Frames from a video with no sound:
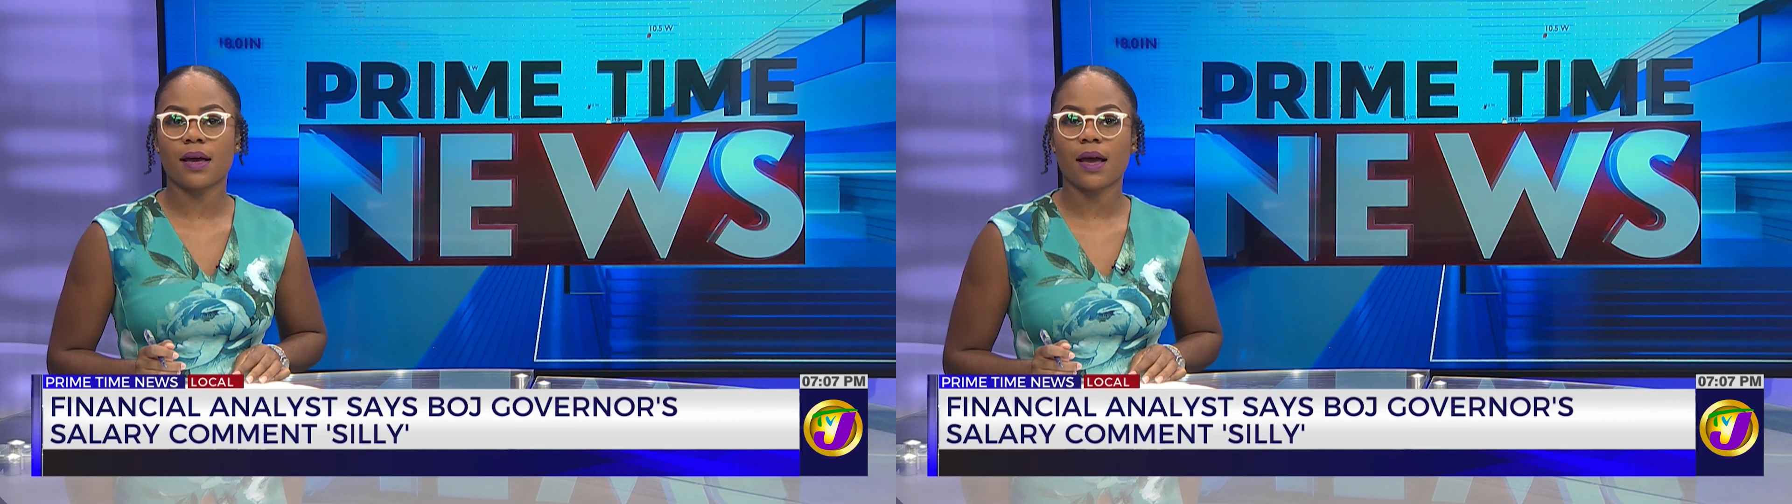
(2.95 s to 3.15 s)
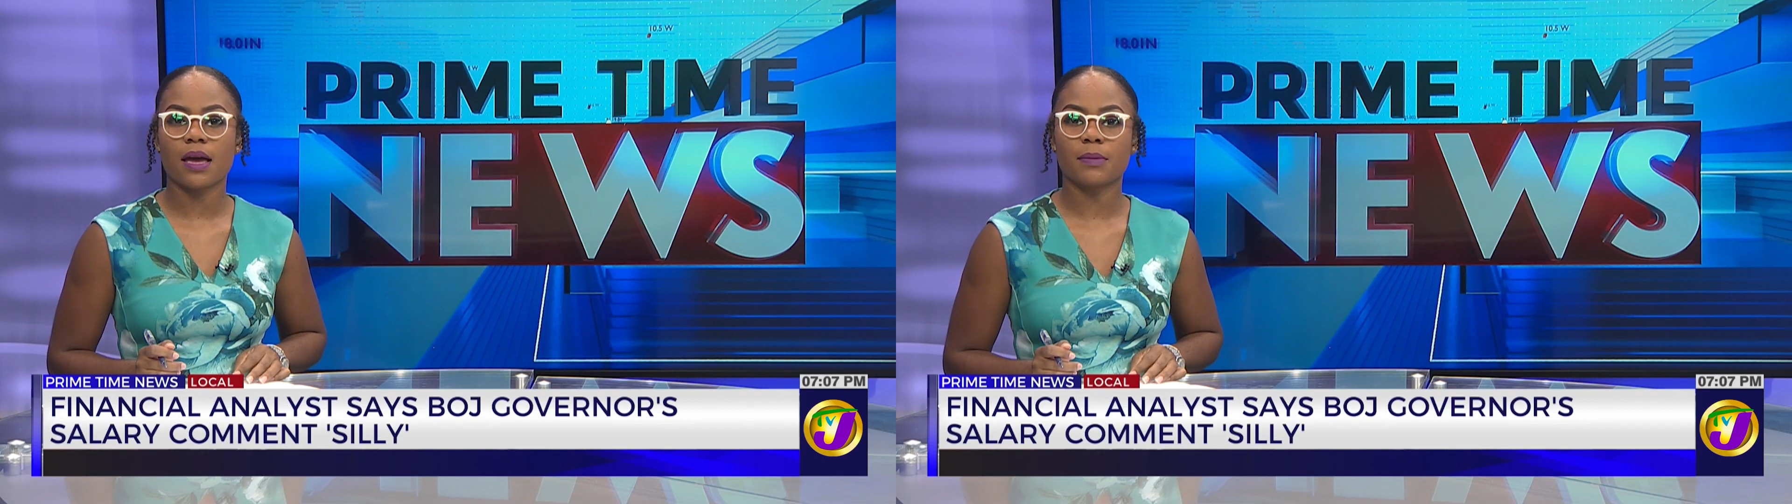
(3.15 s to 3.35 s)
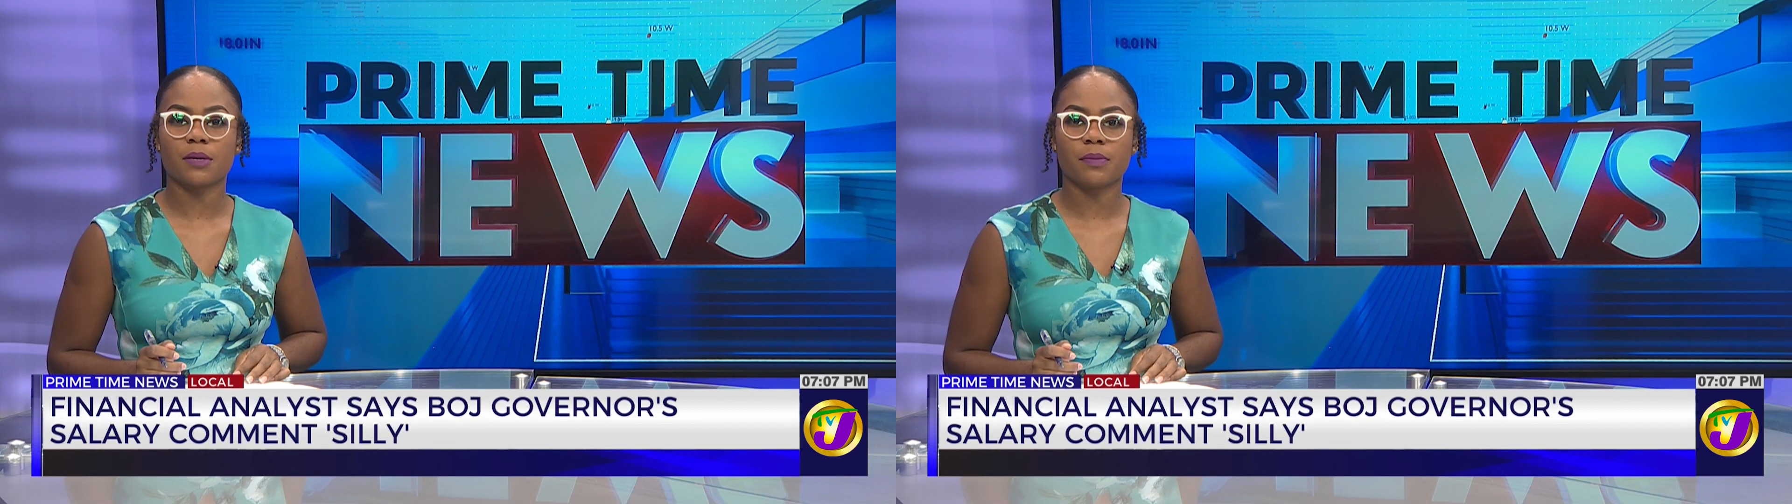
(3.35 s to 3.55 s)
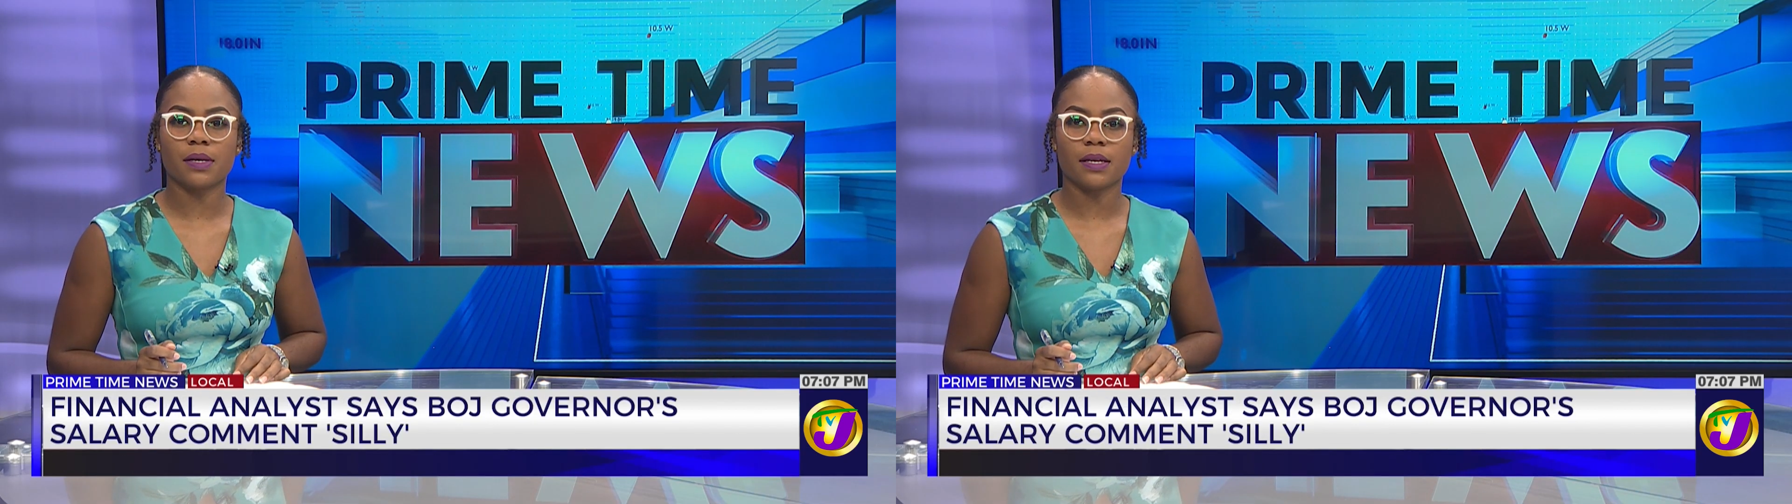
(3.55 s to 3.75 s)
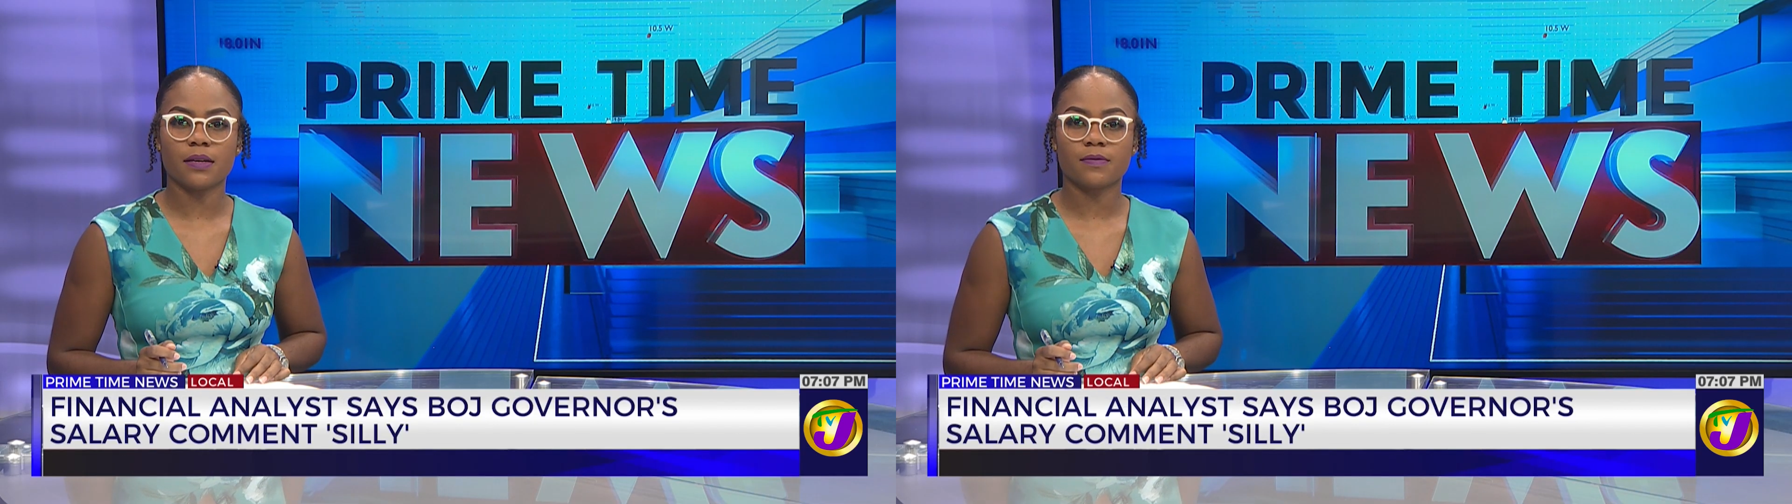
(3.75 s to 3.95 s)
Hyman
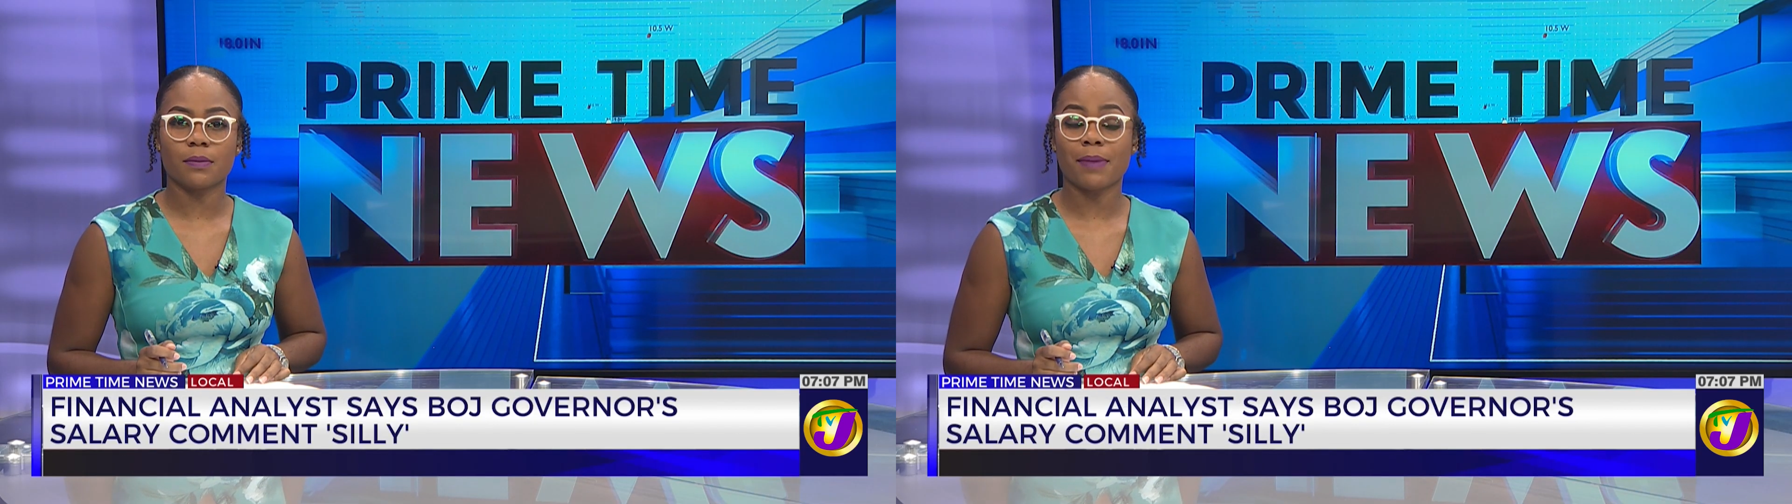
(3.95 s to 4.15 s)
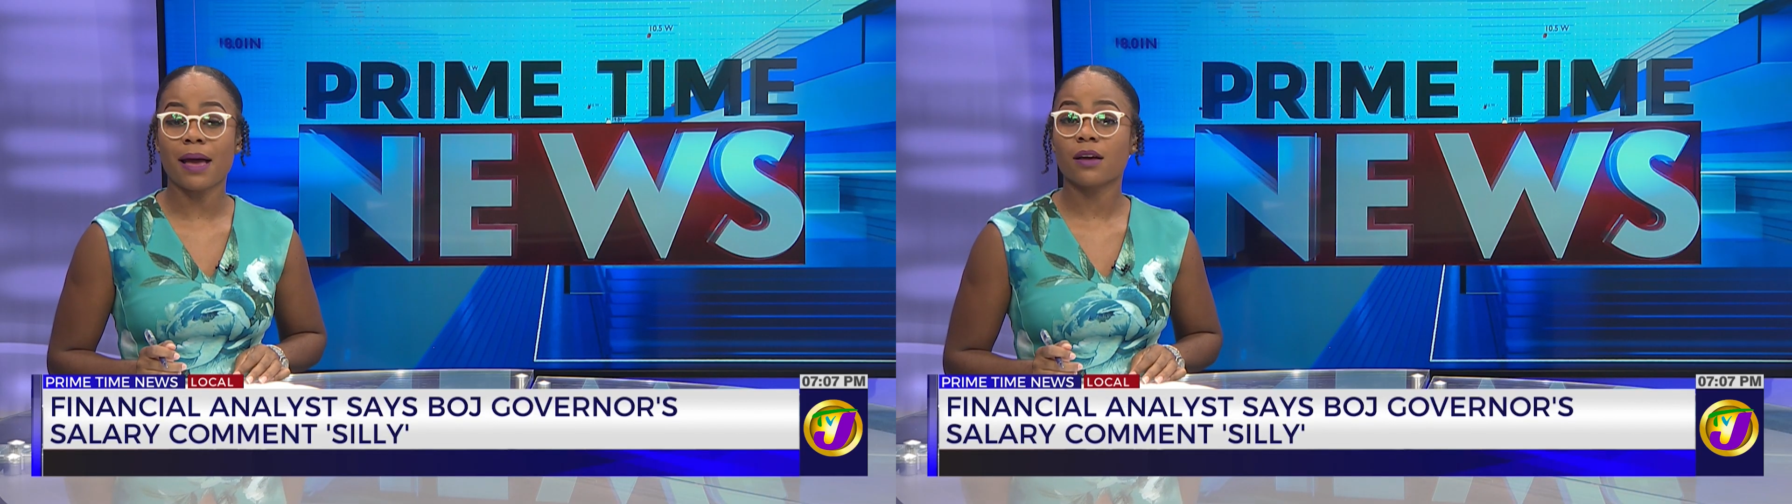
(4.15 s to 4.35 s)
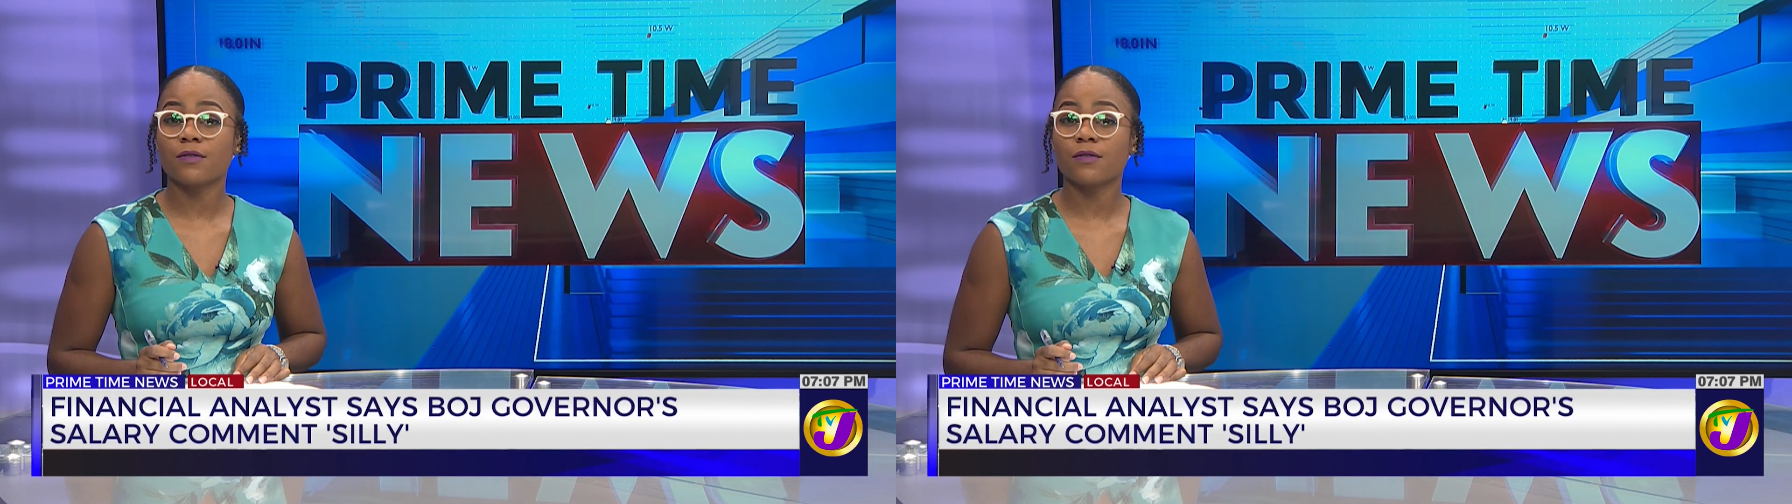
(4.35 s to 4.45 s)
believes the Bank